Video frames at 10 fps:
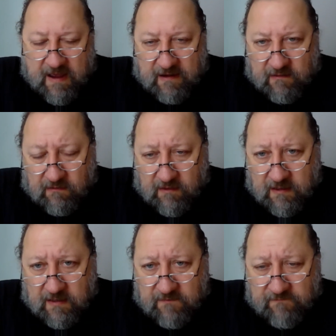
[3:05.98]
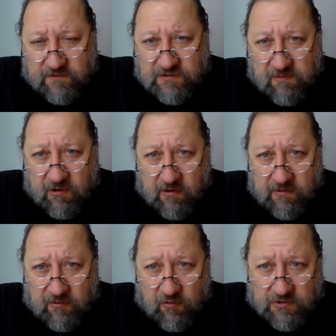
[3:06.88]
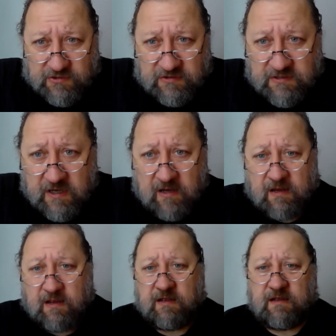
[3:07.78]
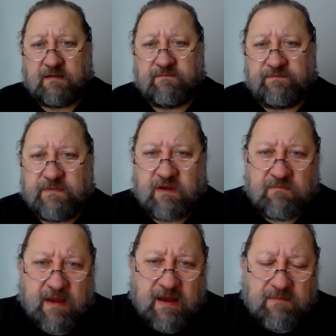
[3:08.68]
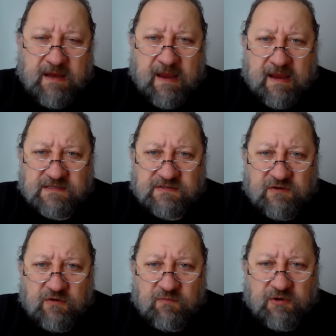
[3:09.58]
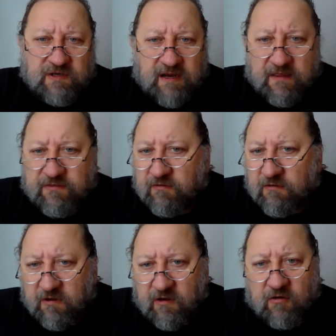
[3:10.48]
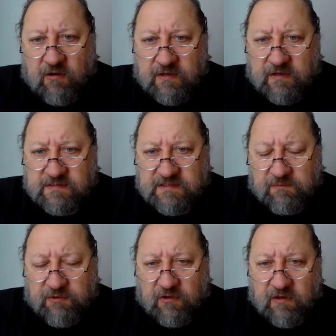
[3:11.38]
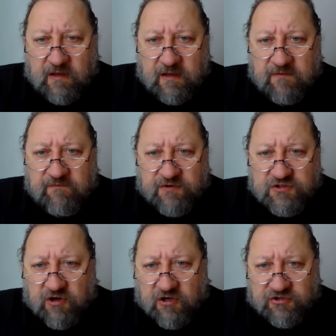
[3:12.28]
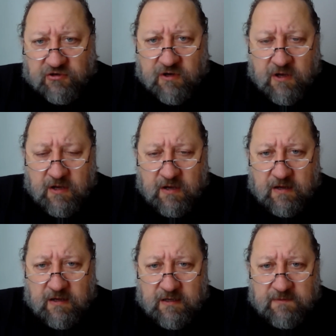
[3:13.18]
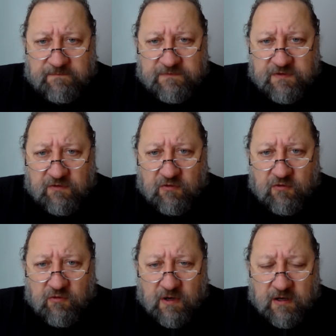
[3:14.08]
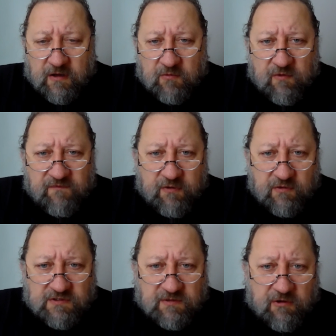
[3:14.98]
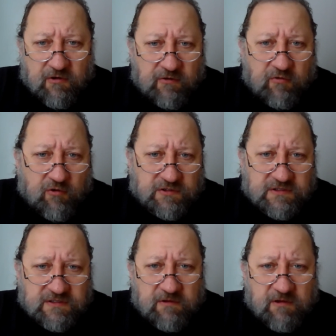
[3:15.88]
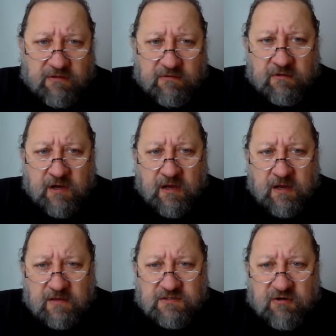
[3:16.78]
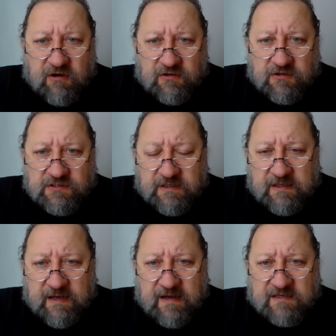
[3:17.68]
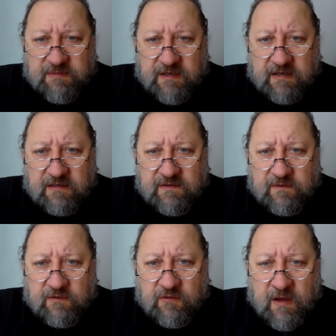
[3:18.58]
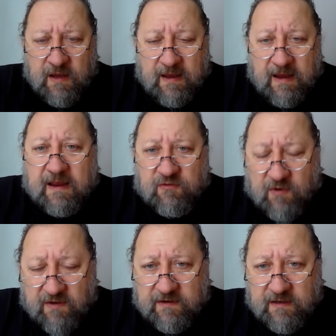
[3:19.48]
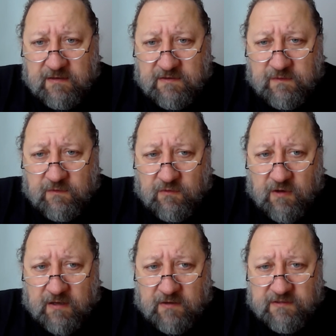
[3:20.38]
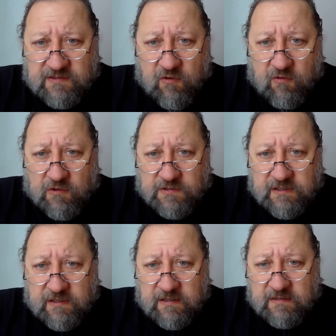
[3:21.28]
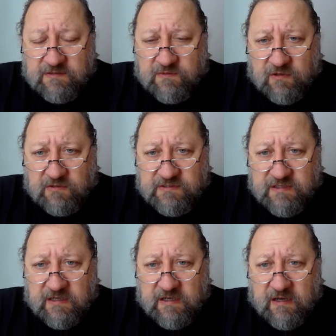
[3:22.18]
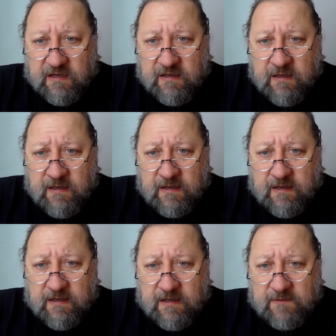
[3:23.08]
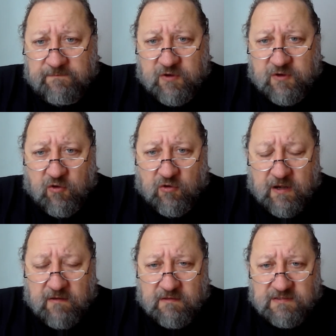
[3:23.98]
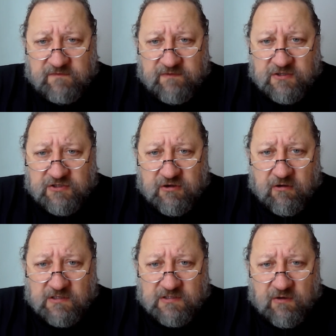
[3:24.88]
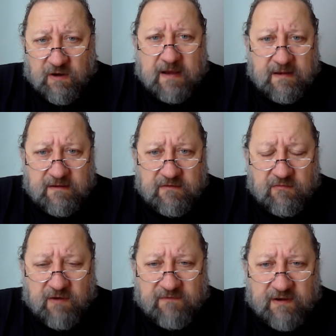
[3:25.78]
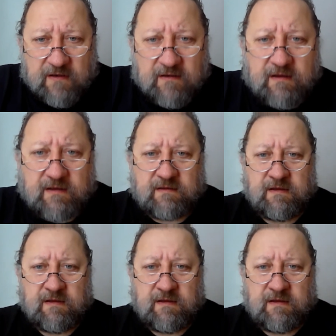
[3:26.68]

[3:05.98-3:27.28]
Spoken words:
model for some of your other courses. You may be asked to put together, a simple infrastructure to review in some of your other courses. Some of the other instructors asked me to add Revit into this course, as well as the coordinator of civil engineering. So I added the Revit in